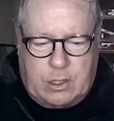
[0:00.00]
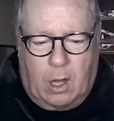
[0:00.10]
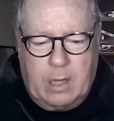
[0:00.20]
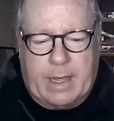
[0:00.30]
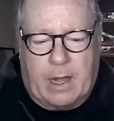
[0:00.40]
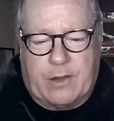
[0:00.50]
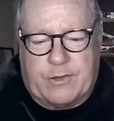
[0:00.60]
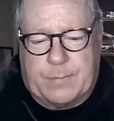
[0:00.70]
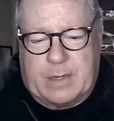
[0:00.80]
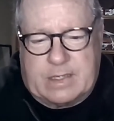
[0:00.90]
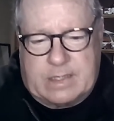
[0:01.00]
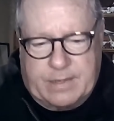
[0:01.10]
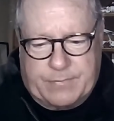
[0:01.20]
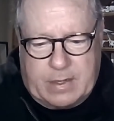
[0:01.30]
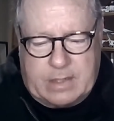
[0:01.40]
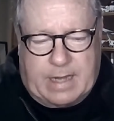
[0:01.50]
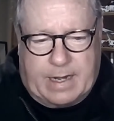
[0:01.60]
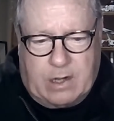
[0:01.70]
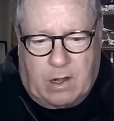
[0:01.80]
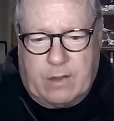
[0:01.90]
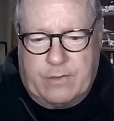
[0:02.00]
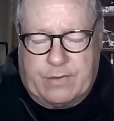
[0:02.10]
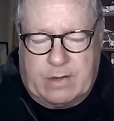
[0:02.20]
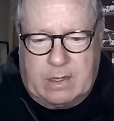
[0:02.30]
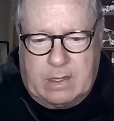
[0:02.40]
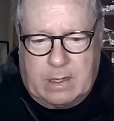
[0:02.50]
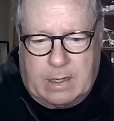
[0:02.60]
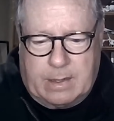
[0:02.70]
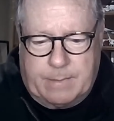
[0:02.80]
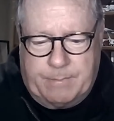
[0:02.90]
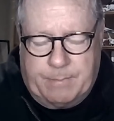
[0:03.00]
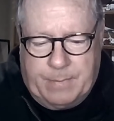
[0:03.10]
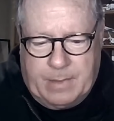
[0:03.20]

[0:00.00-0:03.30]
Calling out a specific technology, um,